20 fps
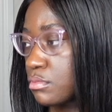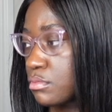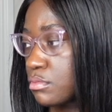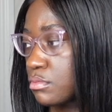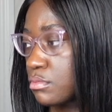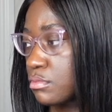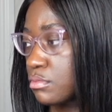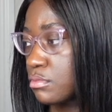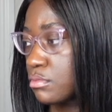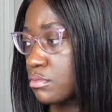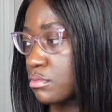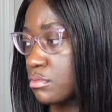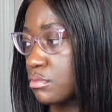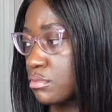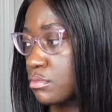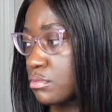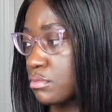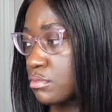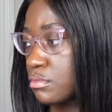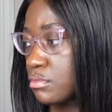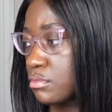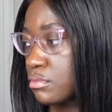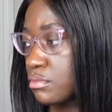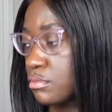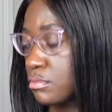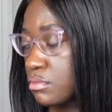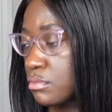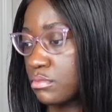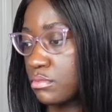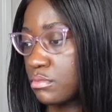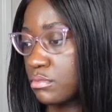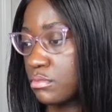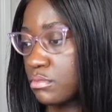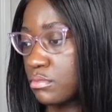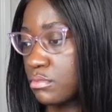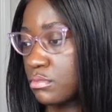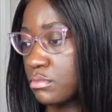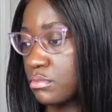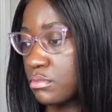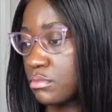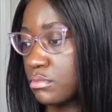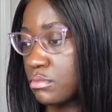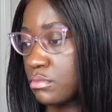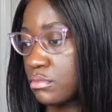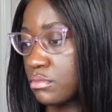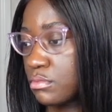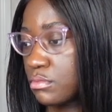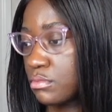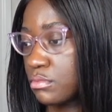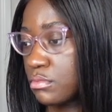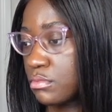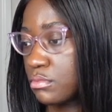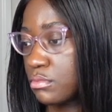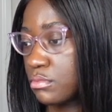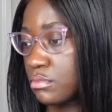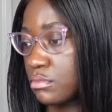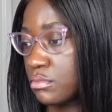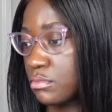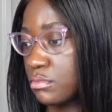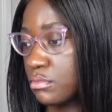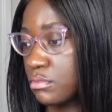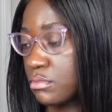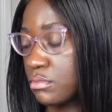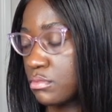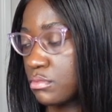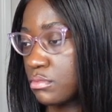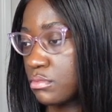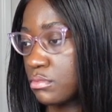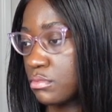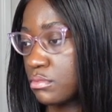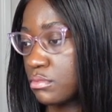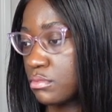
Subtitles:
No words are spoken by the person on screen.